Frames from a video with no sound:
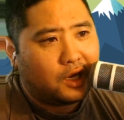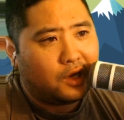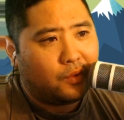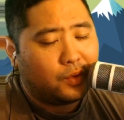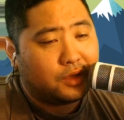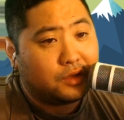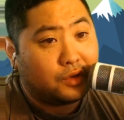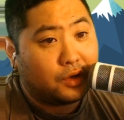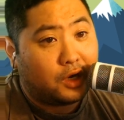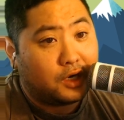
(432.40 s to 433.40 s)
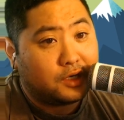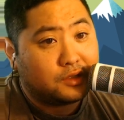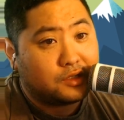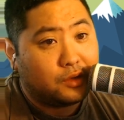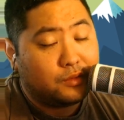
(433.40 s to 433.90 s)
with your
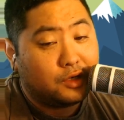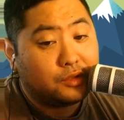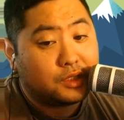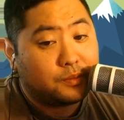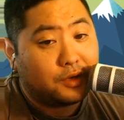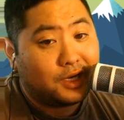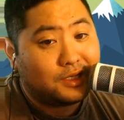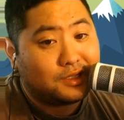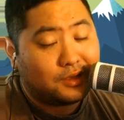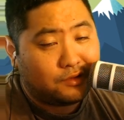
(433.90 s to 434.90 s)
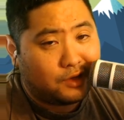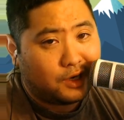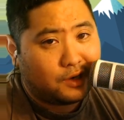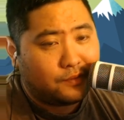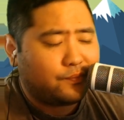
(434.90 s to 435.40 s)
audience. So no surprise
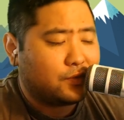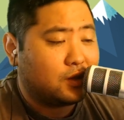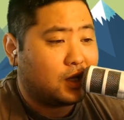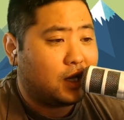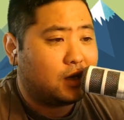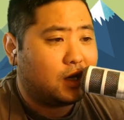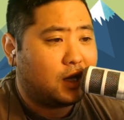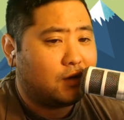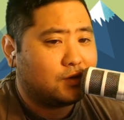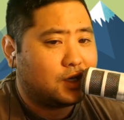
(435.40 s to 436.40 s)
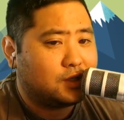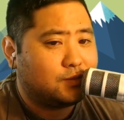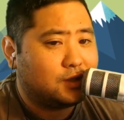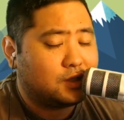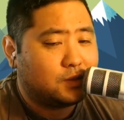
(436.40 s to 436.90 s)
there that
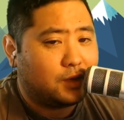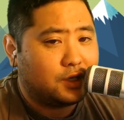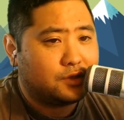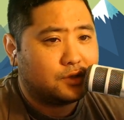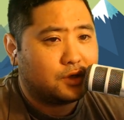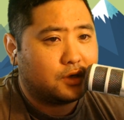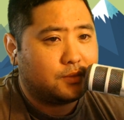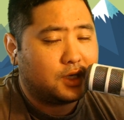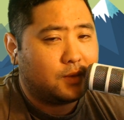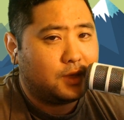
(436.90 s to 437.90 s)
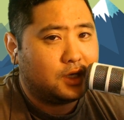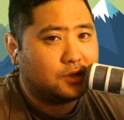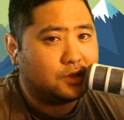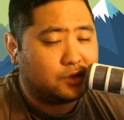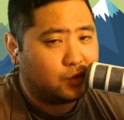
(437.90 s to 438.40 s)
advertisement sponsors are going to be coming
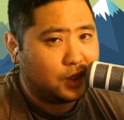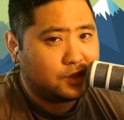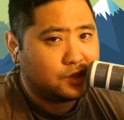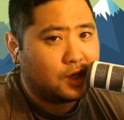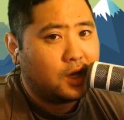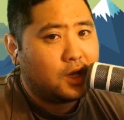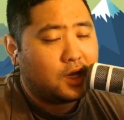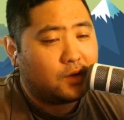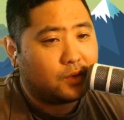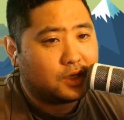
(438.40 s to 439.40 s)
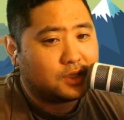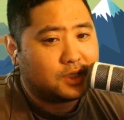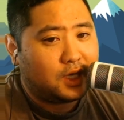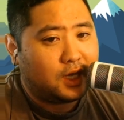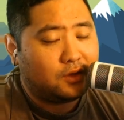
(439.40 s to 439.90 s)
into Twitch, and we're going to
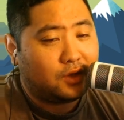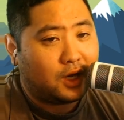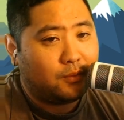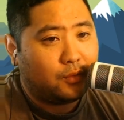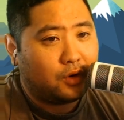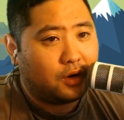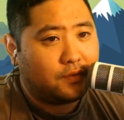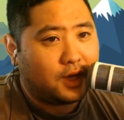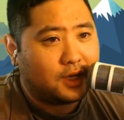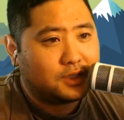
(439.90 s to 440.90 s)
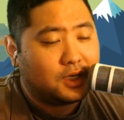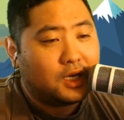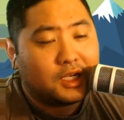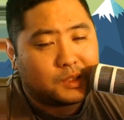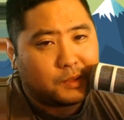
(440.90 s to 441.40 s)
see a lot more of that,
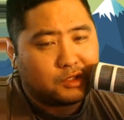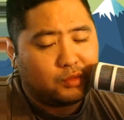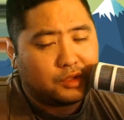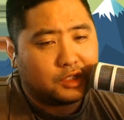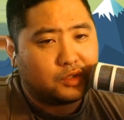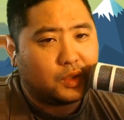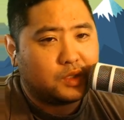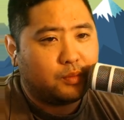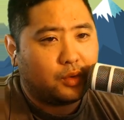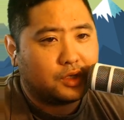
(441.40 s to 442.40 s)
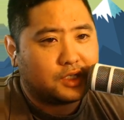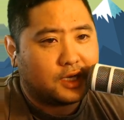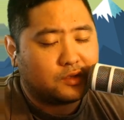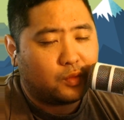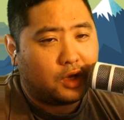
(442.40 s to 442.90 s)
especially with the Twitch boards
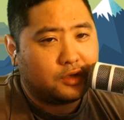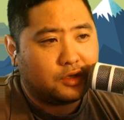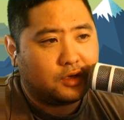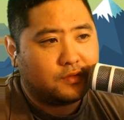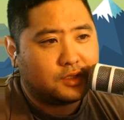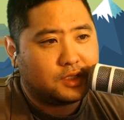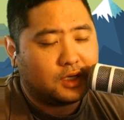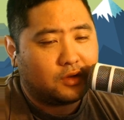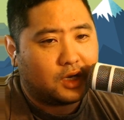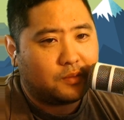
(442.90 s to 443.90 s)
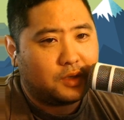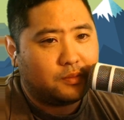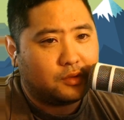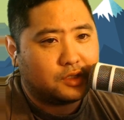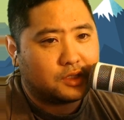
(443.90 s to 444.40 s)
as well. You're even seeing a lot of
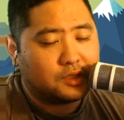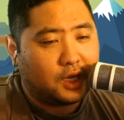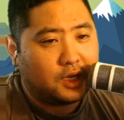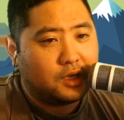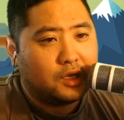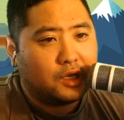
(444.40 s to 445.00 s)
people just like